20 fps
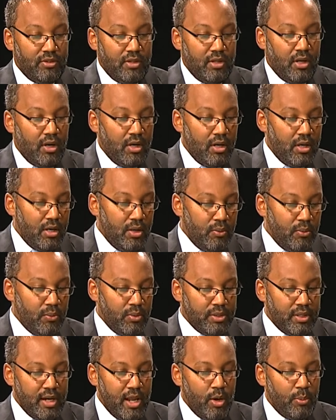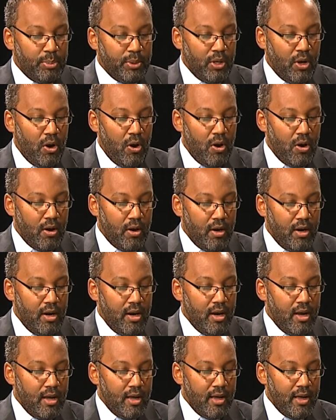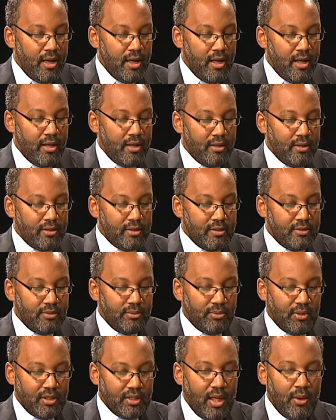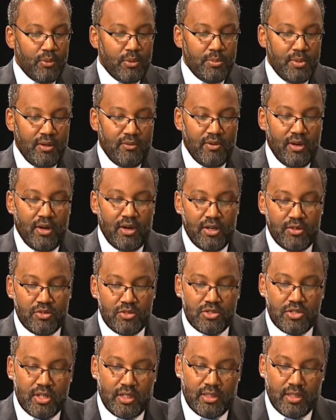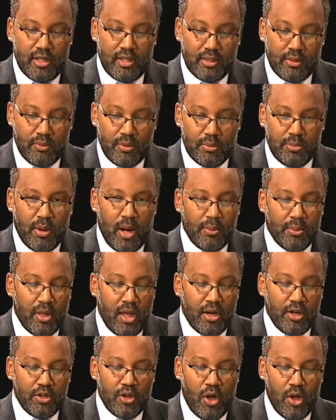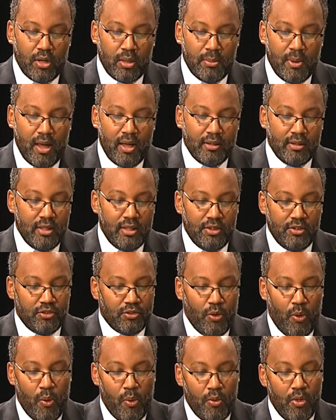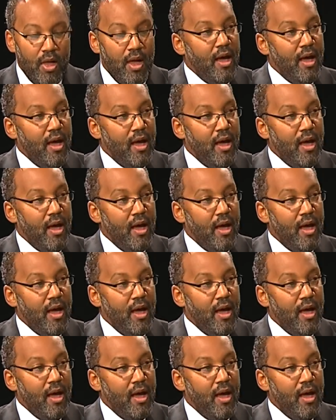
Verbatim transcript: uh, with an LPR. it uh, seems like that would be a very interesting thing that we probably ought to talk about. And then there's a whole